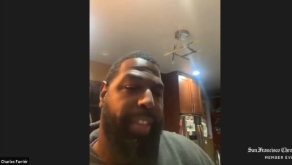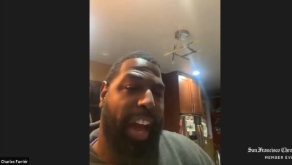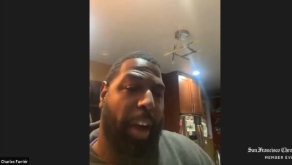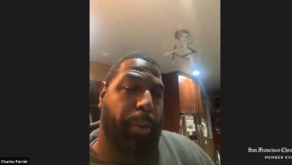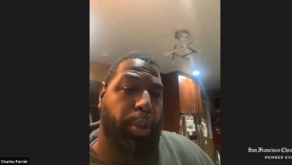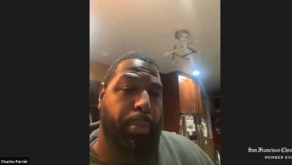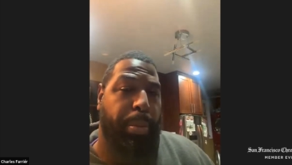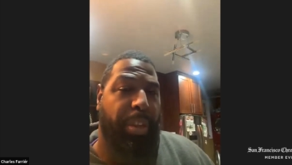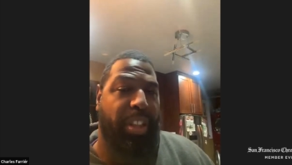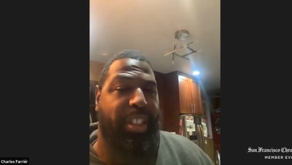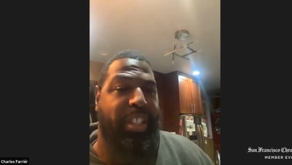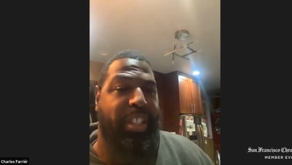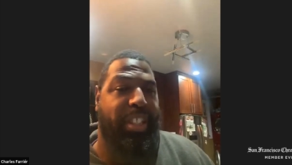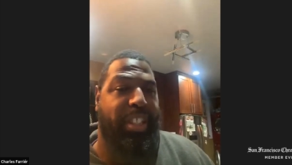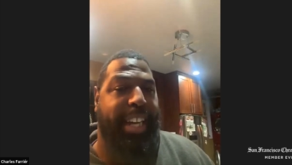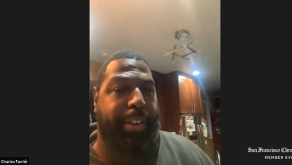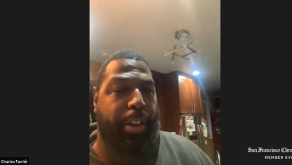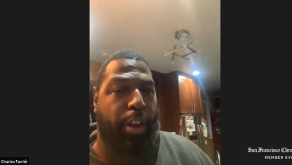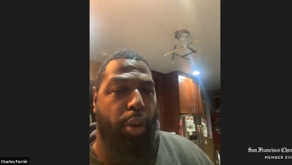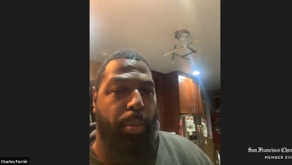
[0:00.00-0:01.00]
And the way that
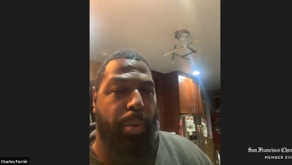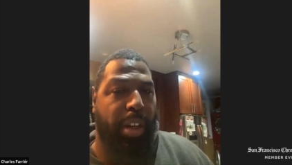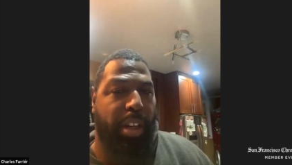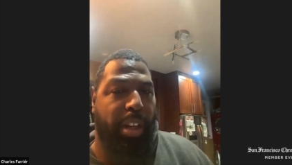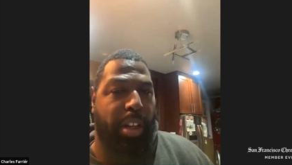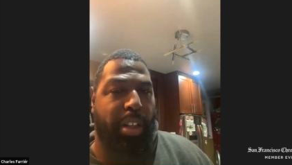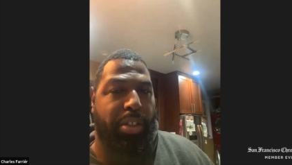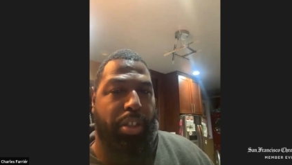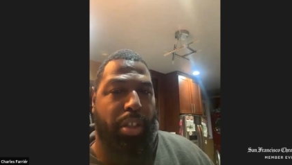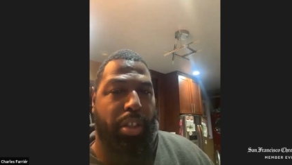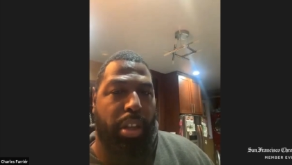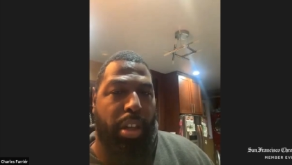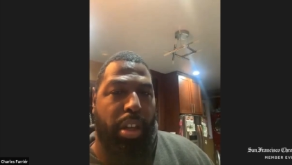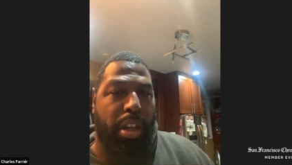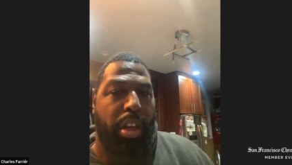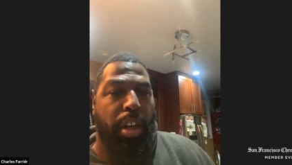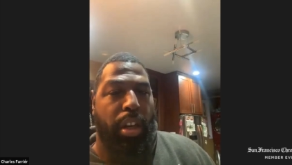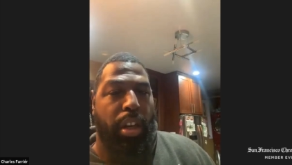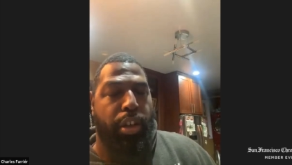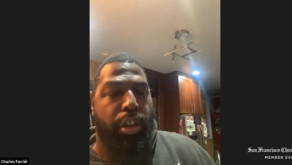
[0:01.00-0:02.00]
was put together
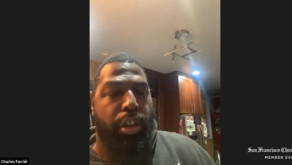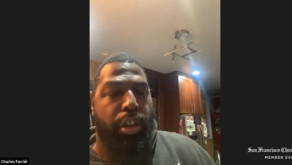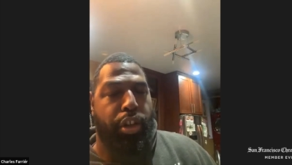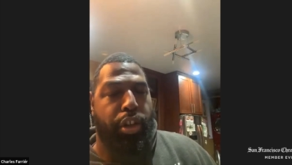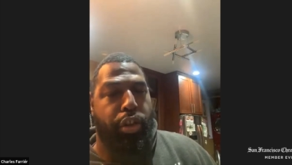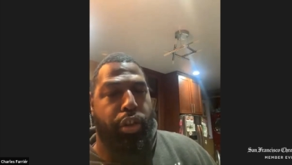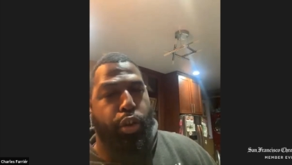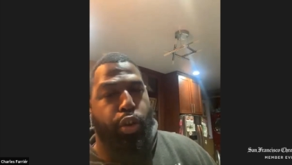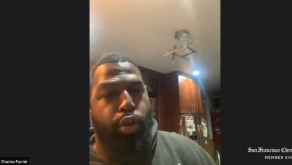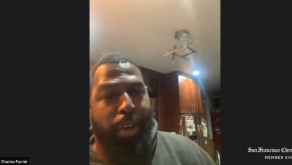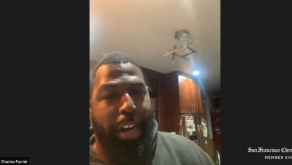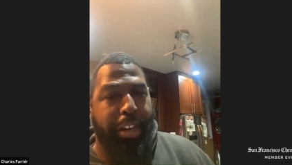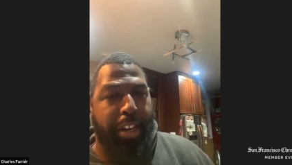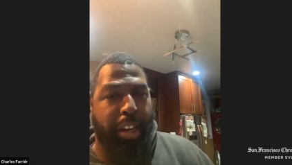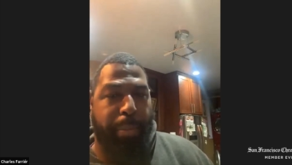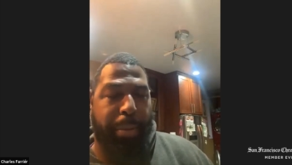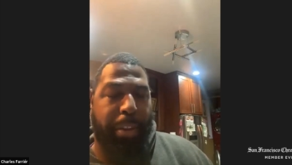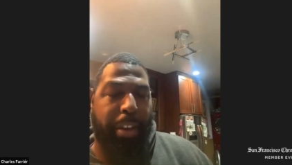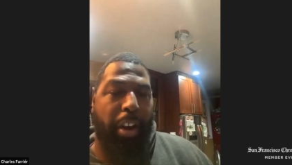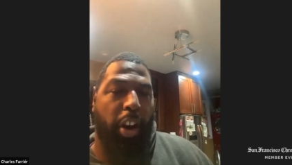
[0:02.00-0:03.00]
was you
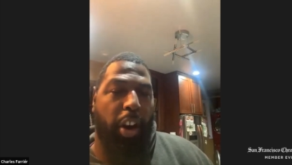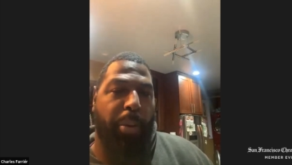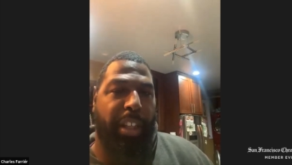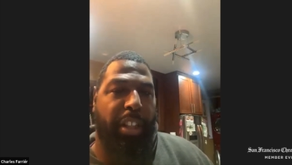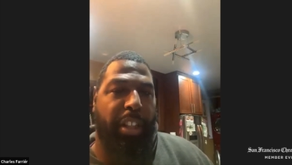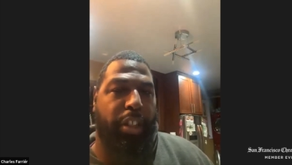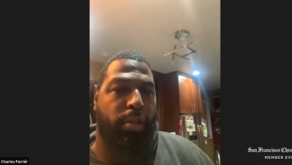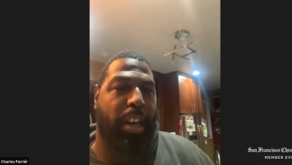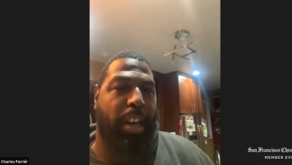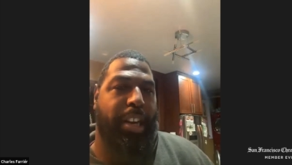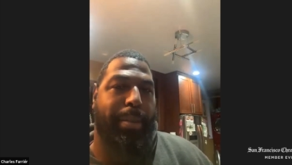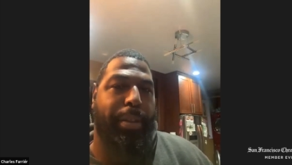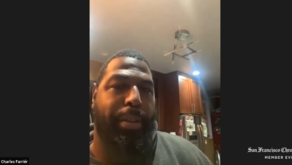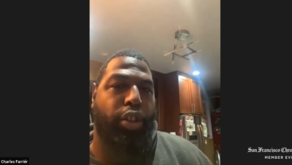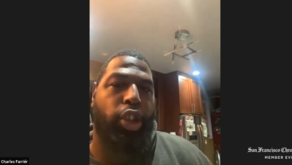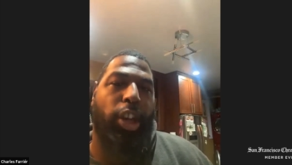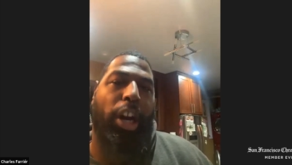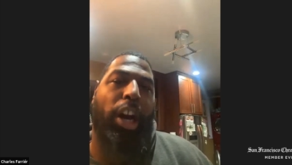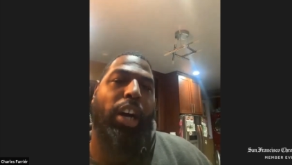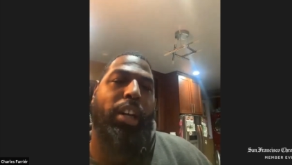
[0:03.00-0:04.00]
grinded up the almonds,
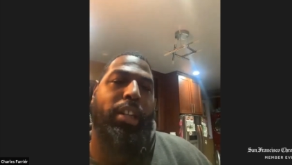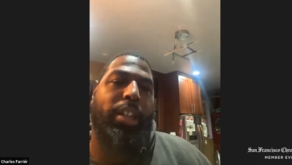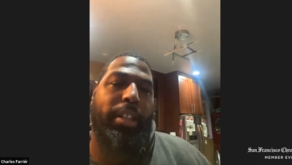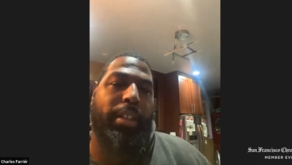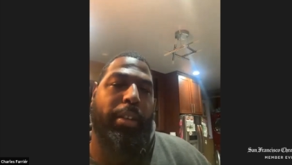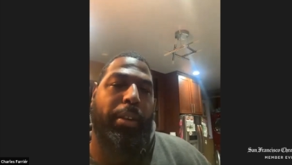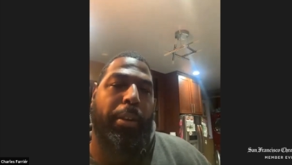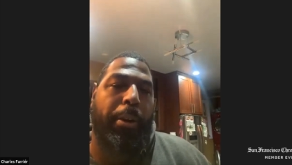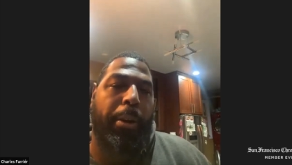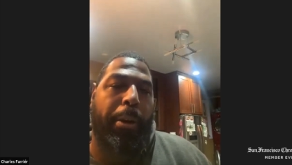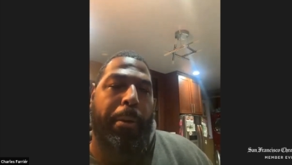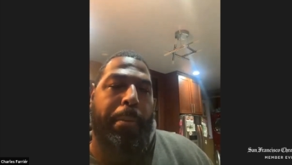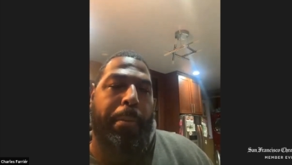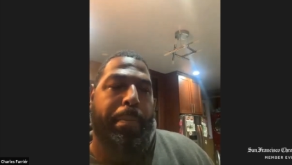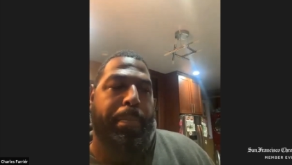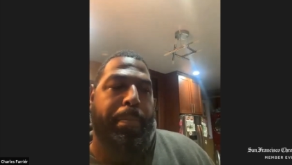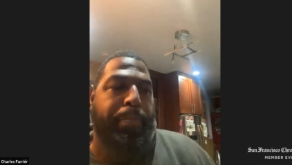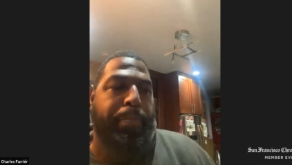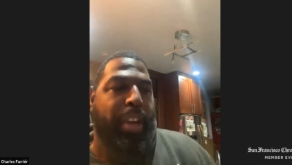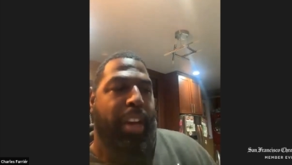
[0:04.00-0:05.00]
you grinded up the
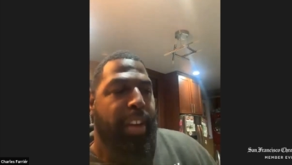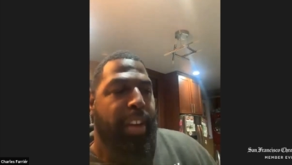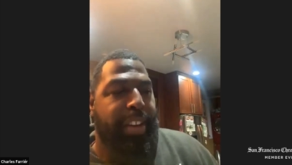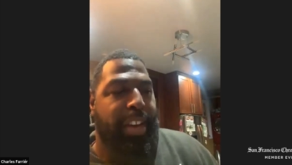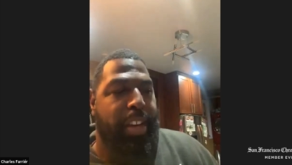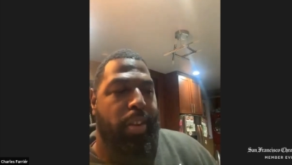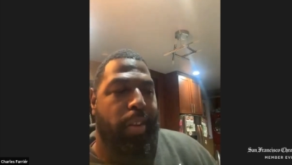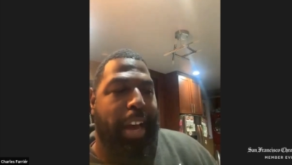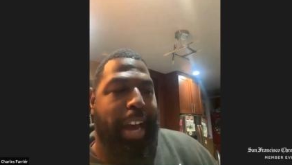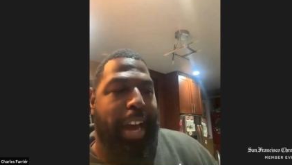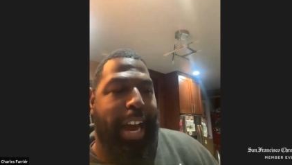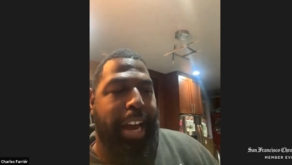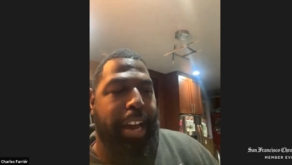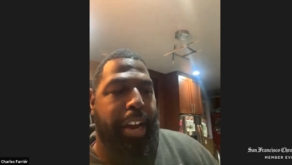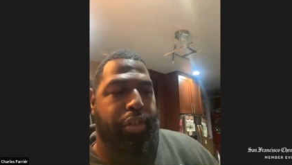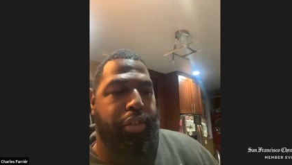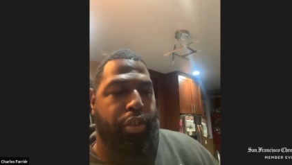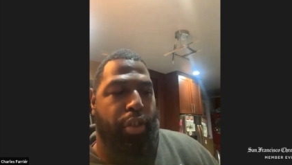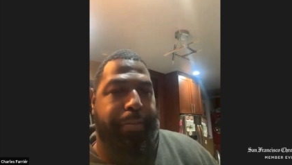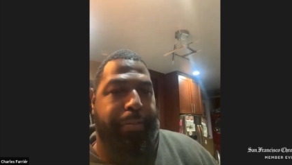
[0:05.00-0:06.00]
chocolate,
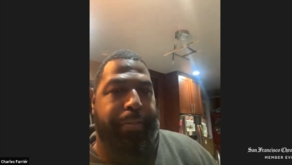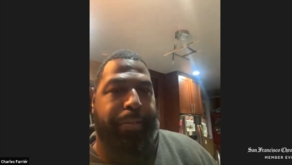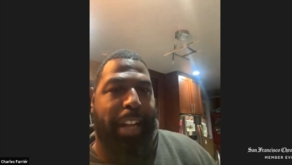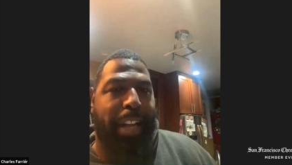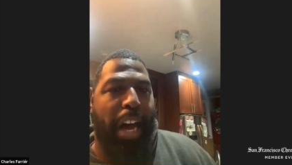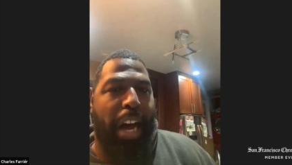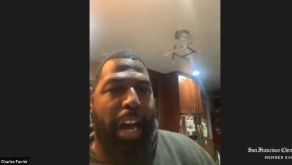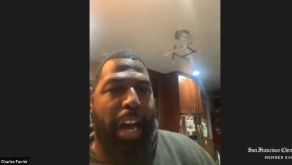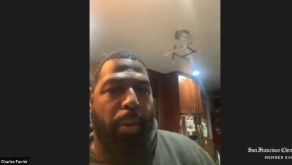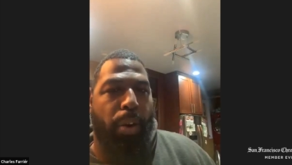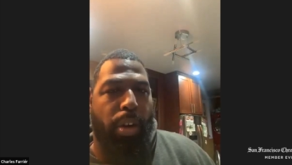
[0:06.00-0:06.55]
then you added your